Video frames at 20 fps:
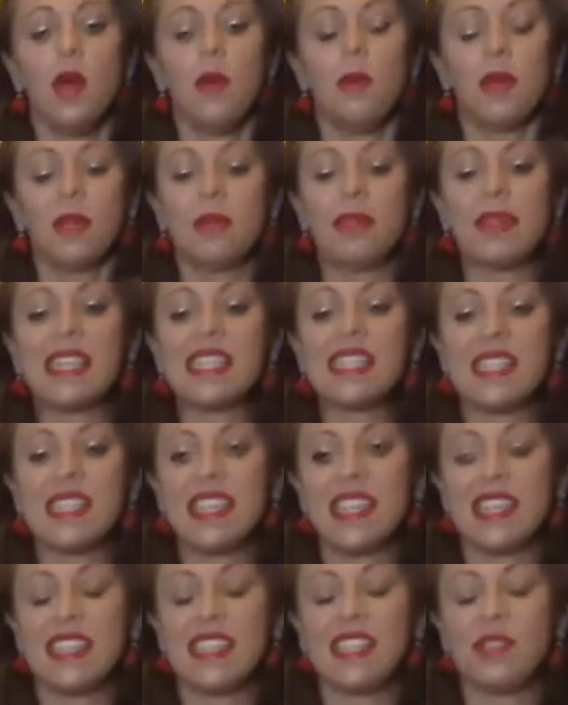But the biggest
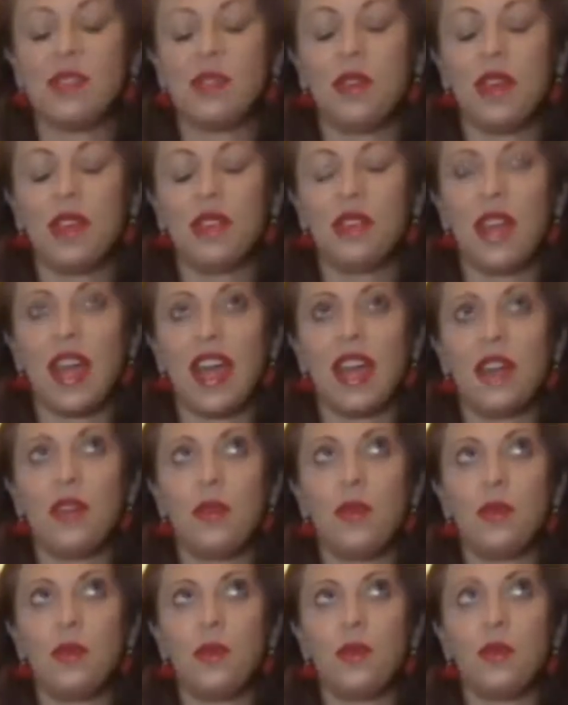thing is that
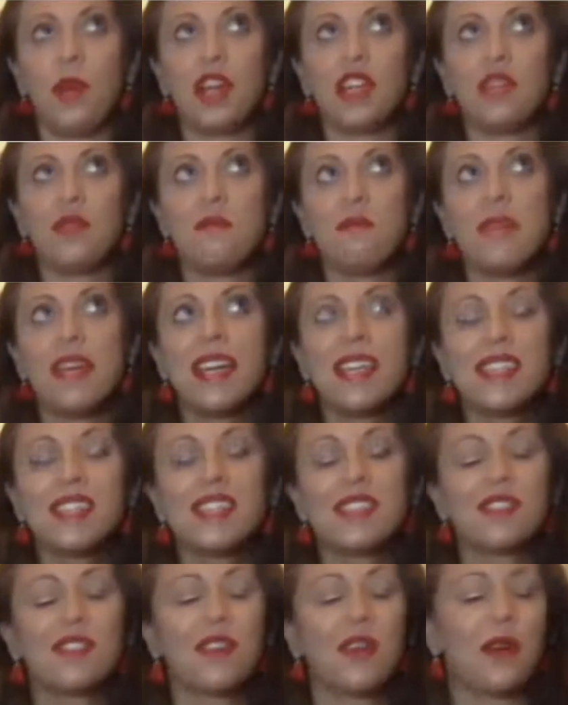when you
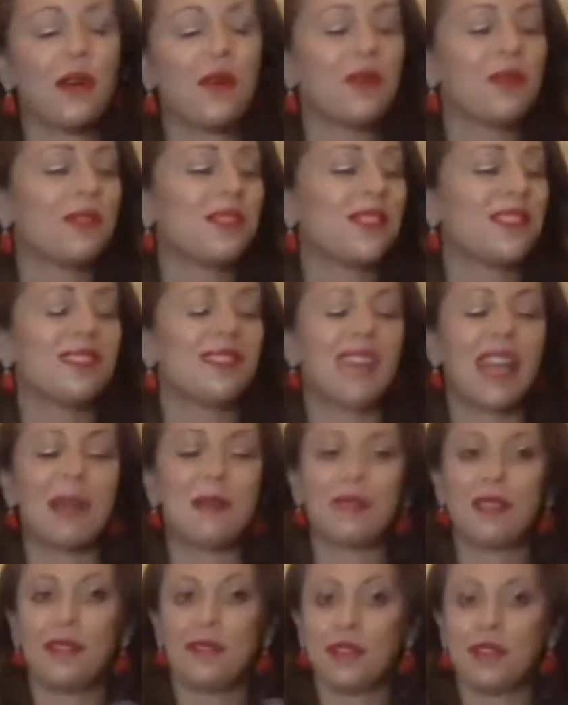miss those
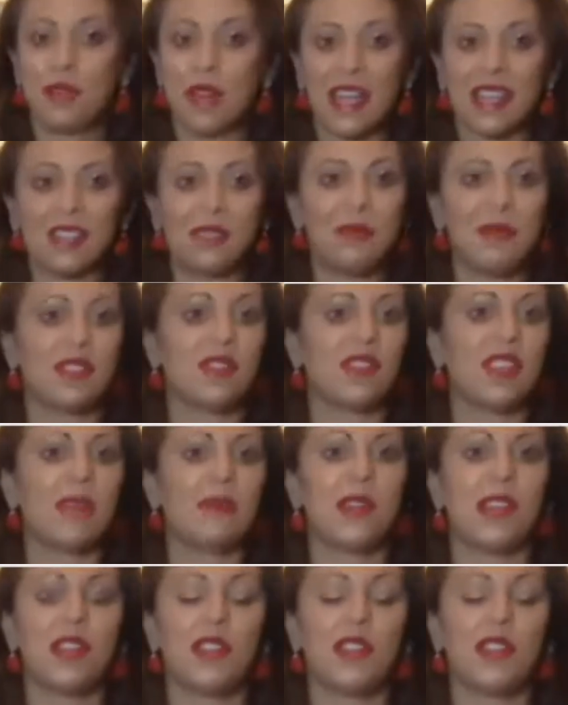types of drinks, you miss those types of